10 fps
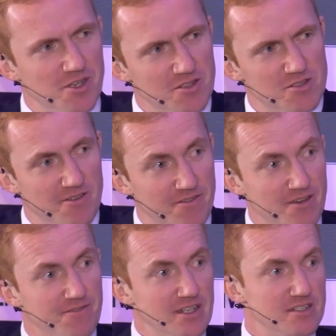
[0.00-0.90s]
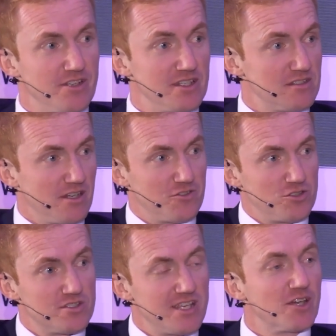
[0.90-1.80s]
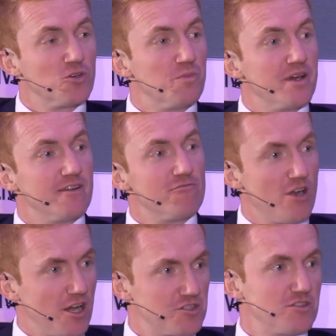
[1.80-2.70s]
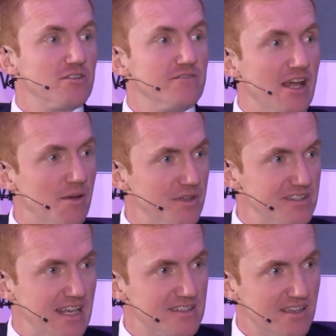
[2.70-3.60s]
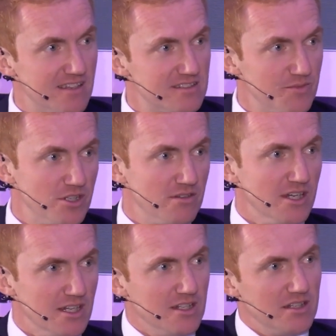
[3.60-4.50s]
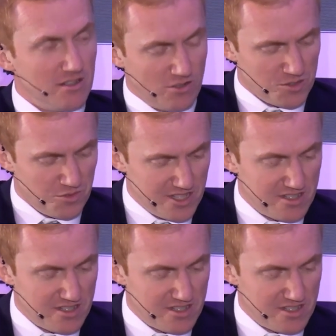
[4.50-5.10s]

So if effectively should Senegal be in a rush to develop its assets? Kosmos has a